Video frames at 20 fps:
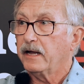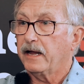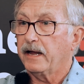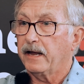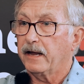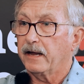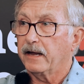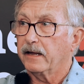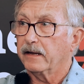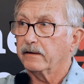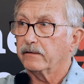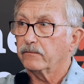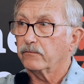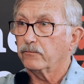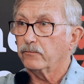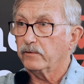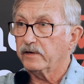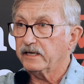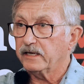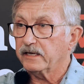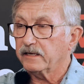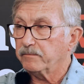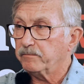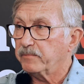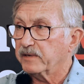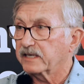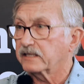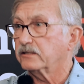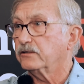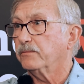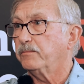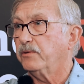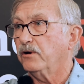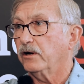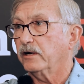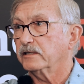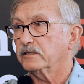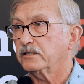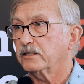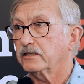and we need big
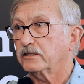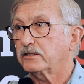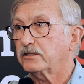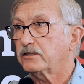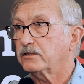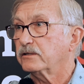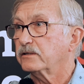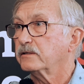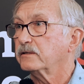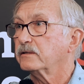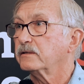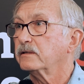deposits.